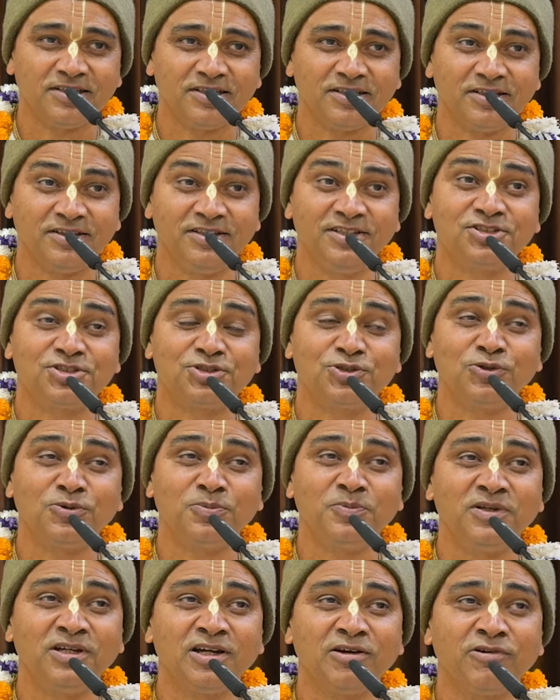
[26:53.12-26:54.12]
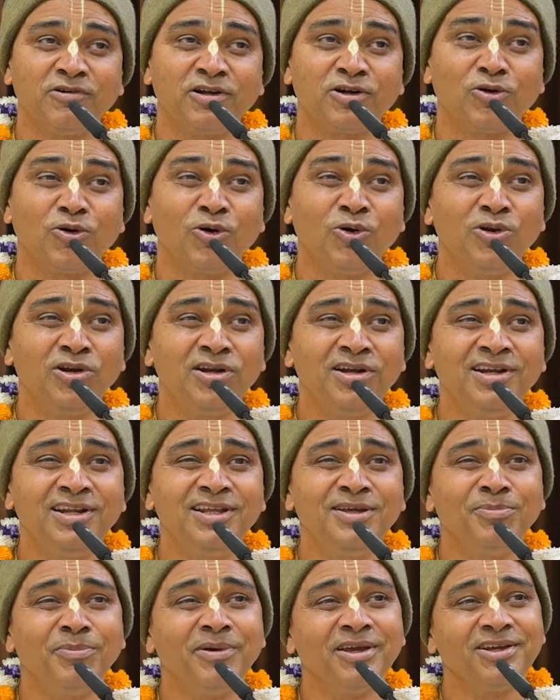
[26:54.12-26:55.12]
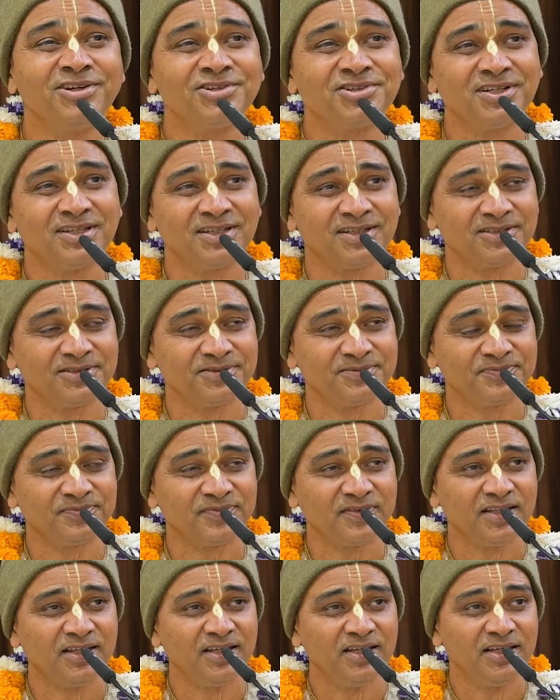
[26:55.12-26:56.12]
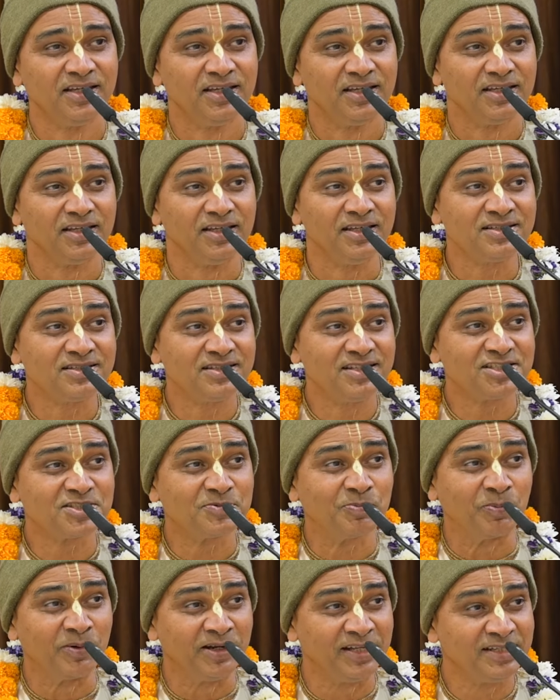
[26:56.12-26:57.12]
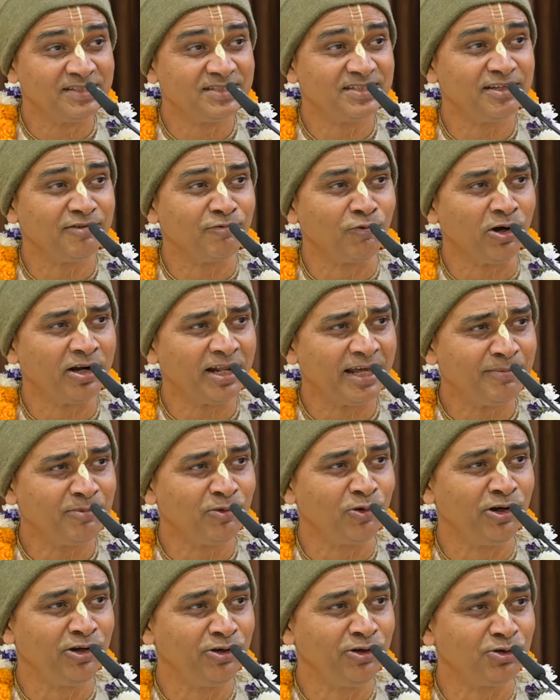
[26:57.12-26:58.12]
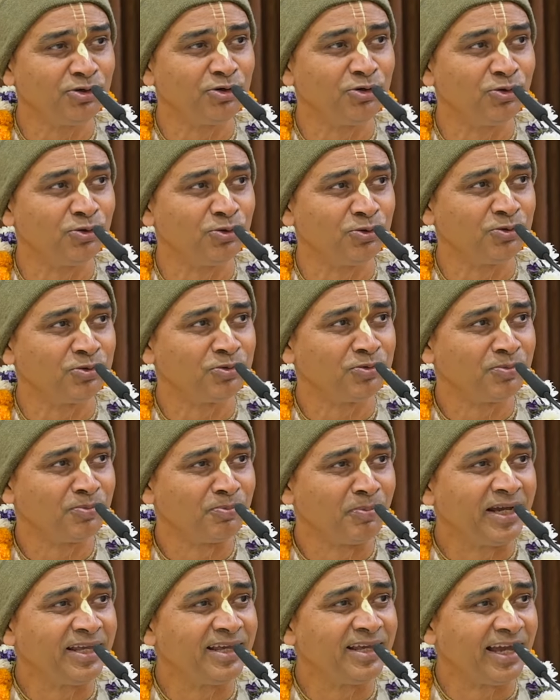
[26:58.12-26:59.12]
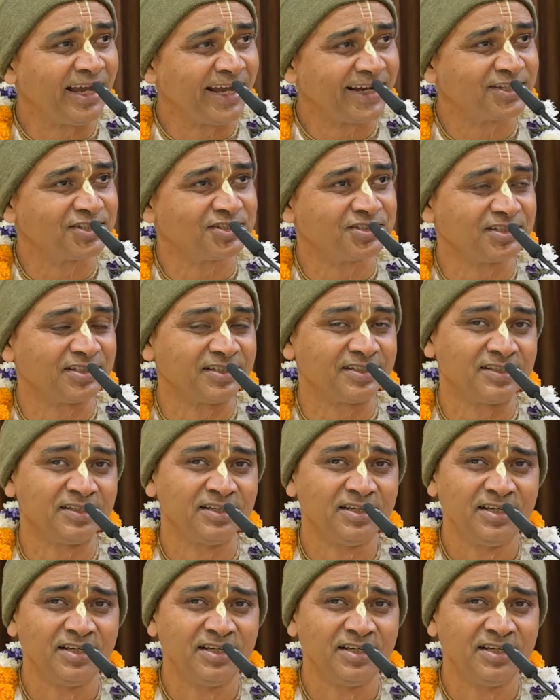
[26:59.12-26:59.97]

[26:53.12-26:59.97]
This should be our only measure. Is this pleasing? What I am going to do, my action,